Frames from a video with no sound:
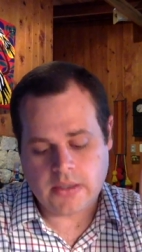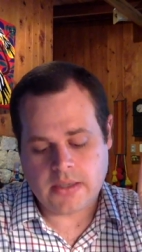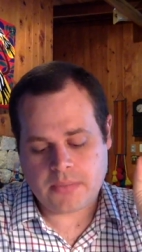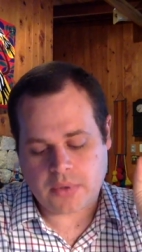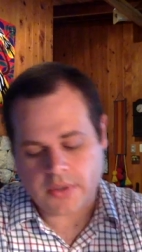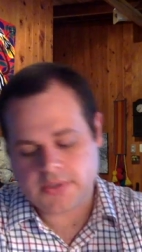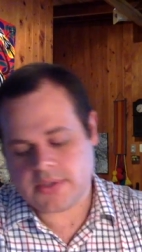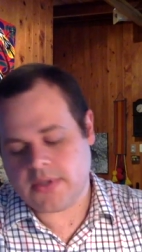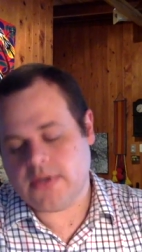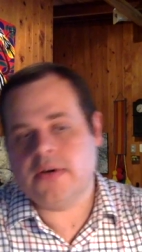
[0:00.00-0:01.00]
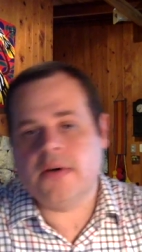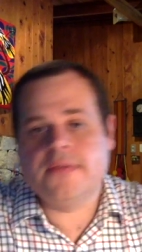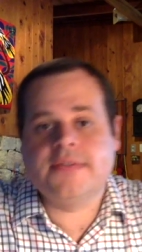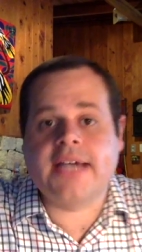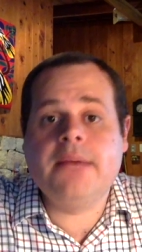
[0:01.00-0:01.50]
but also of
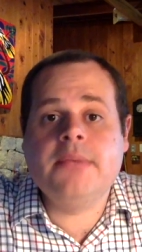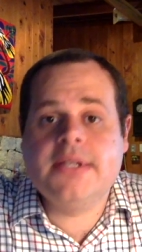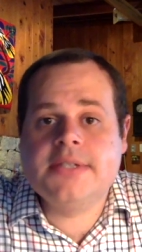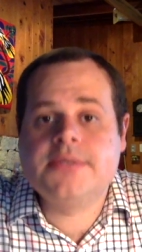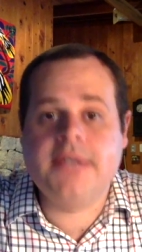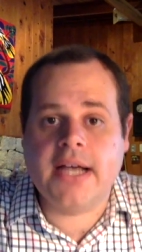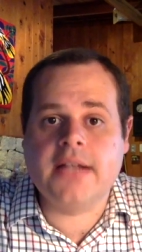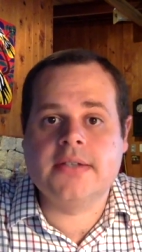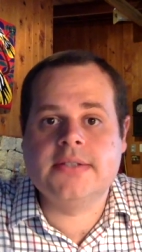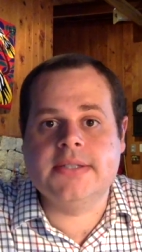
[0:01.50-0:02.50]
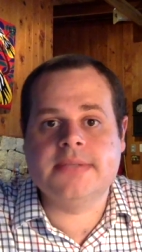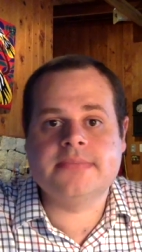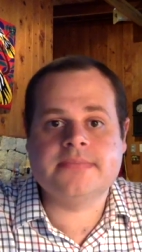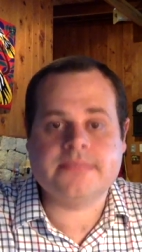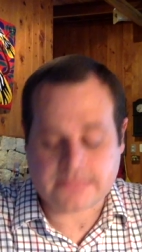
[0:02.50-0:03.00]
timeless reality.
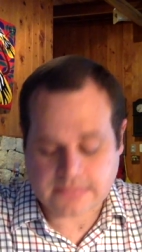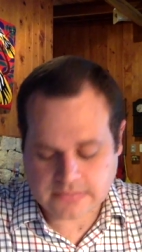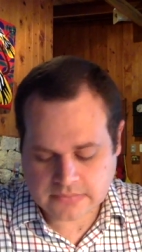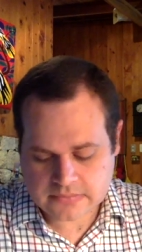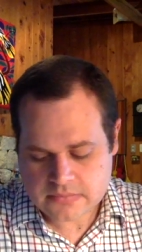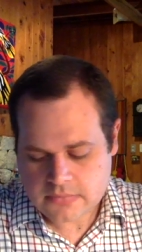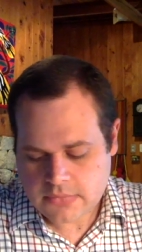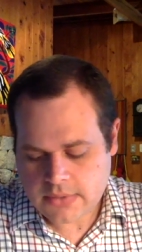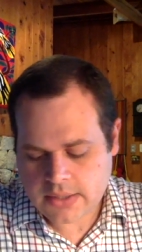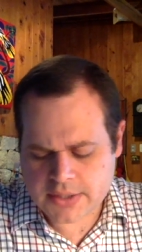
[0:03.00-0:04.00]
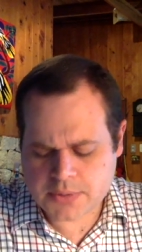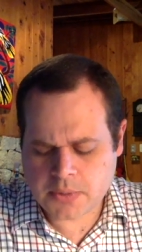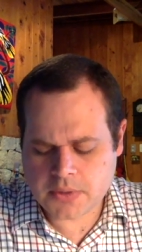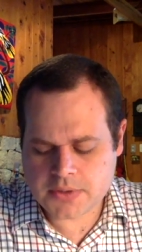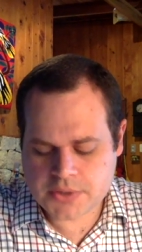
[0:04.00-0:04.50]
This
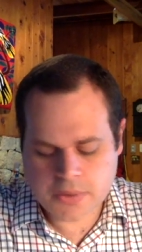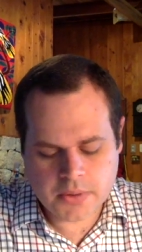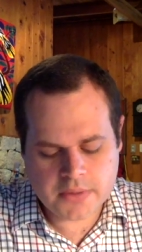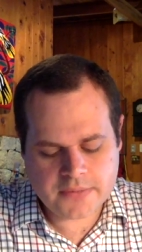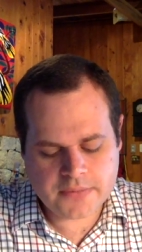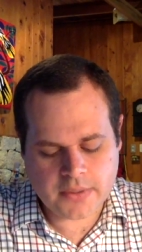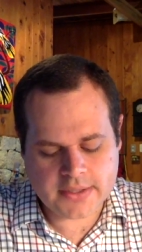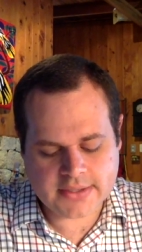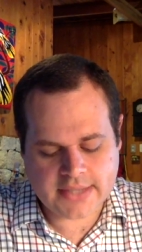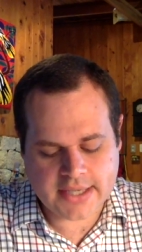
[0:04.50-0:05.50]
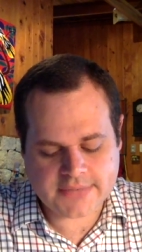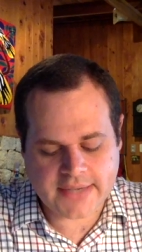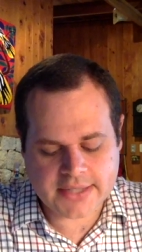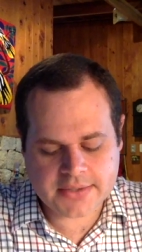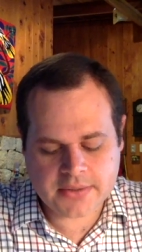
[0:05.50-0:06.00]
will ensure for a
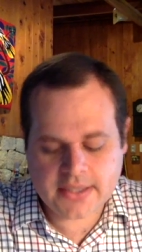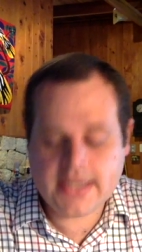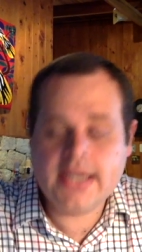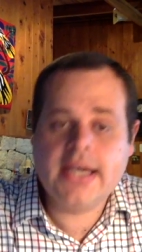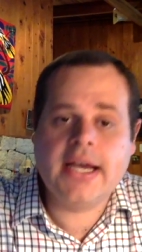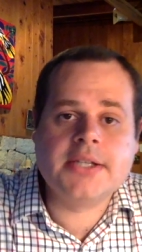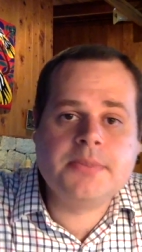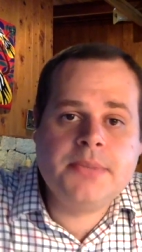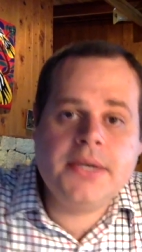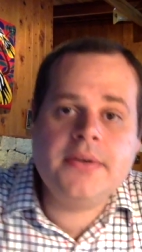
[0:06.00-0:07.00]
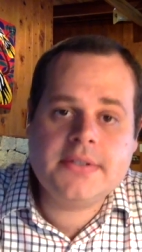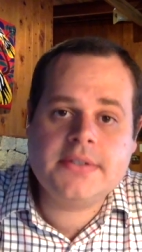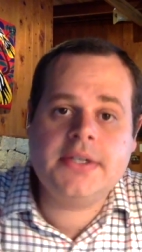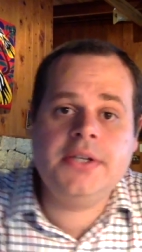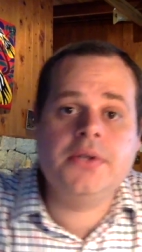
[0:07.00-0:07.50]
satisfactory experience
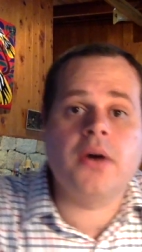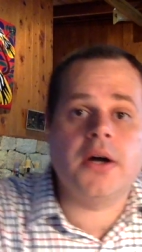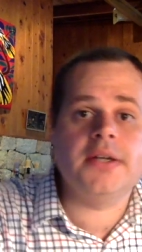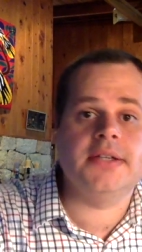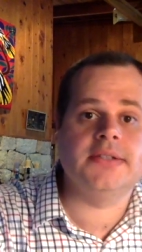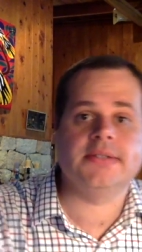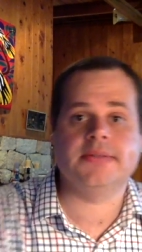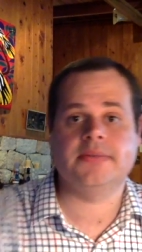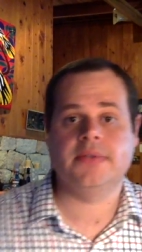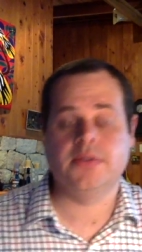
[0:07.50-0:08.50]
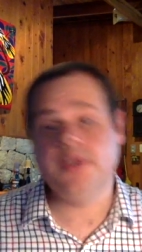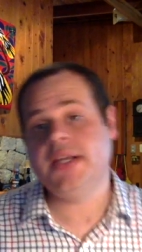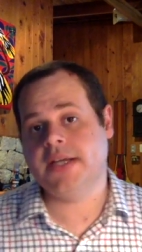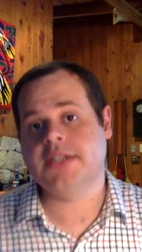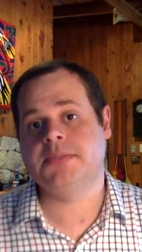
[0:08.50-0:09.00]
in your audience,
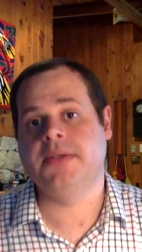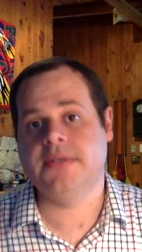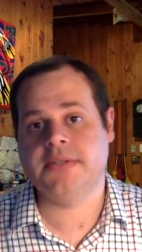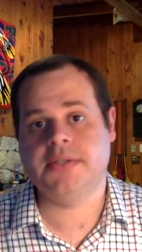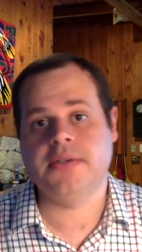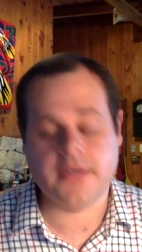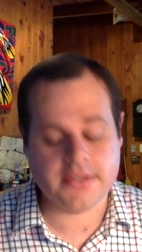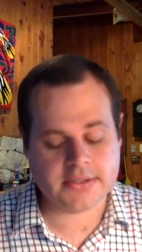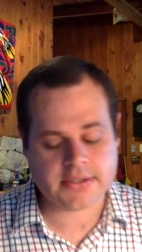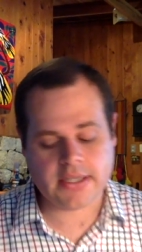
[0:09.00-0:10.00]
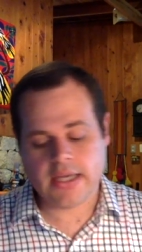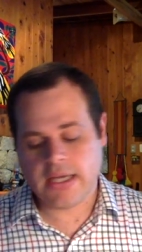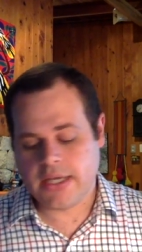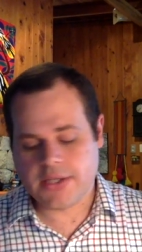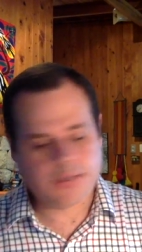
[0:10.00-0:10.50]
reading experience in your audience.
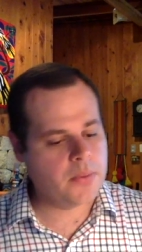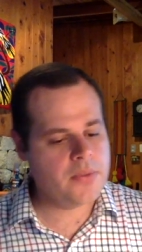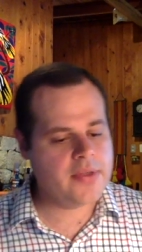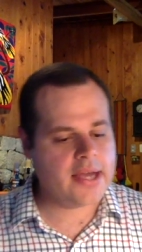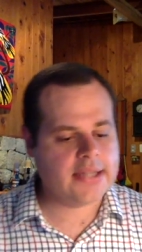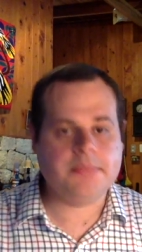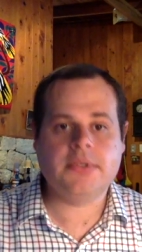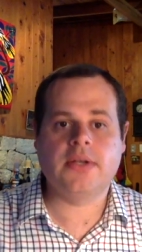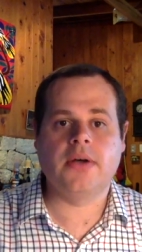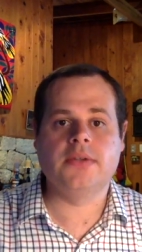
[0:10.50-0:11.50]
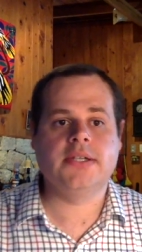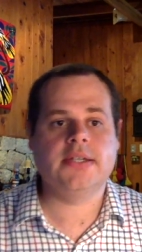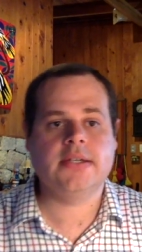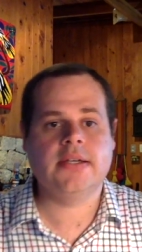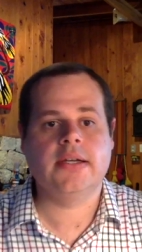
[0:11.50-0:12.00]
So with that, I'm closing
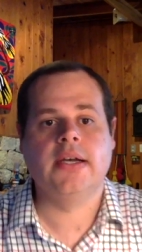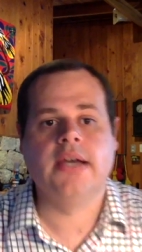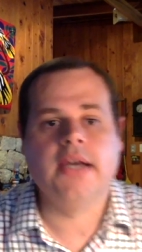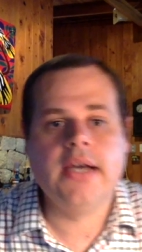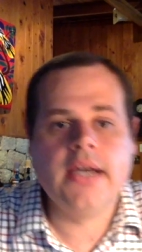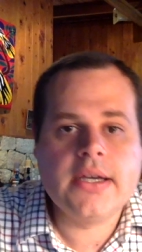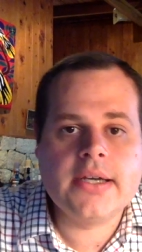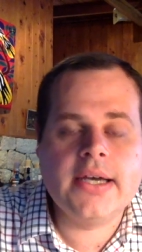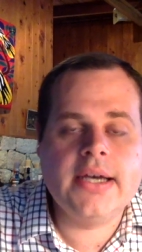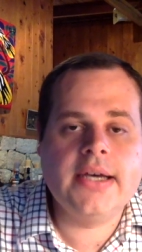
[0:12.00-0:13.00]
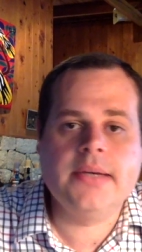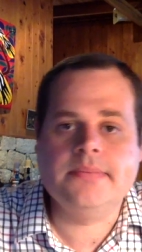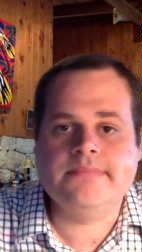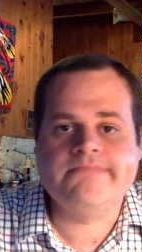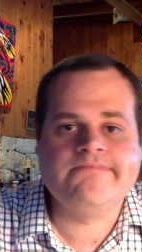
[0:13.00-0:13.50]

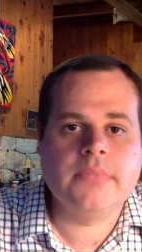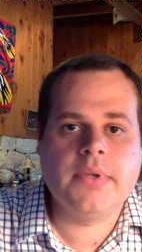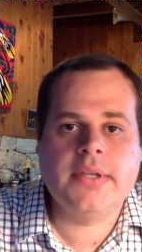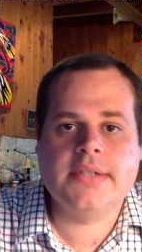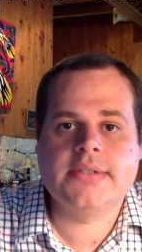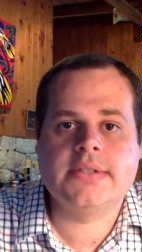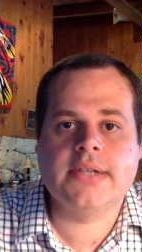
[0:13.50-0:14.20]
um, this